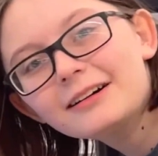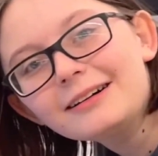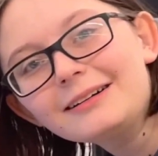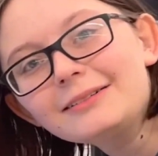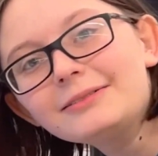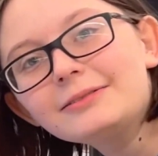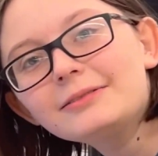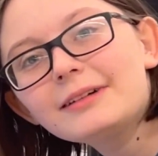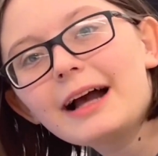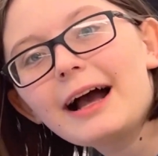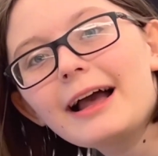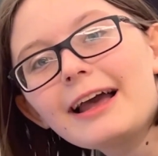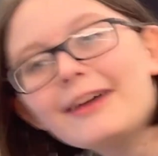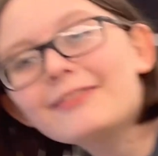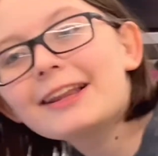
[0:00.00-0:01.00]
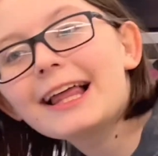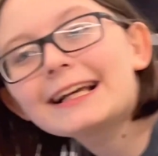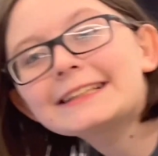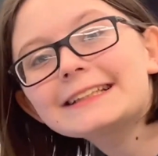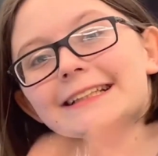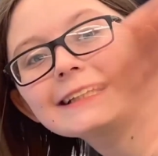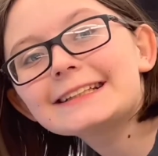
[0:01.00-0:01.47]
Huh? If
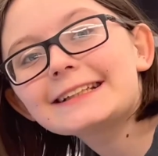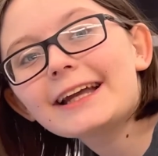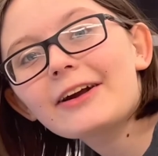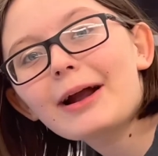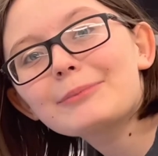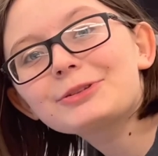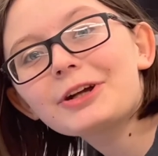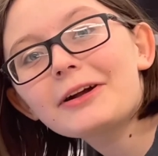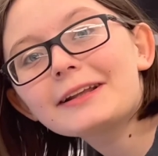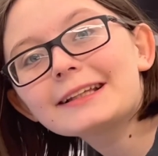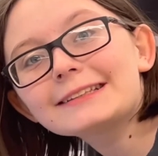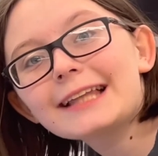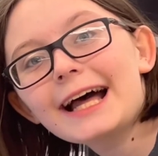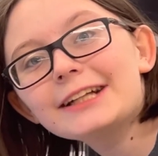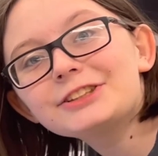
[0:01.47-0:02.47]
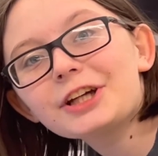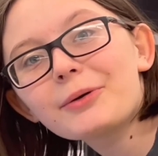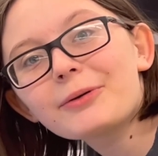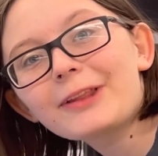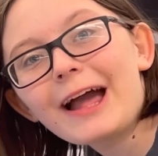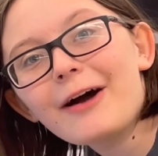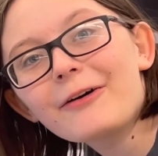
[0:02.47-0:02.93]
Alexis isn't here, I'm starting the slideshow
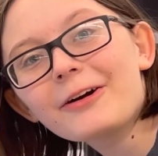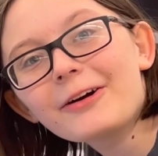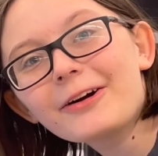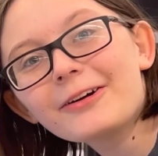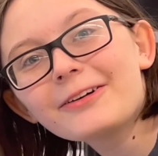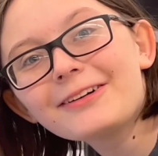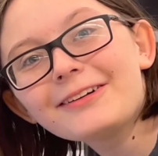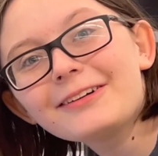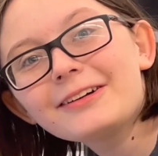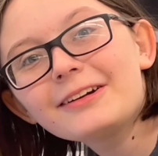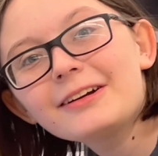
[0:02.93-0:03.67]
without her.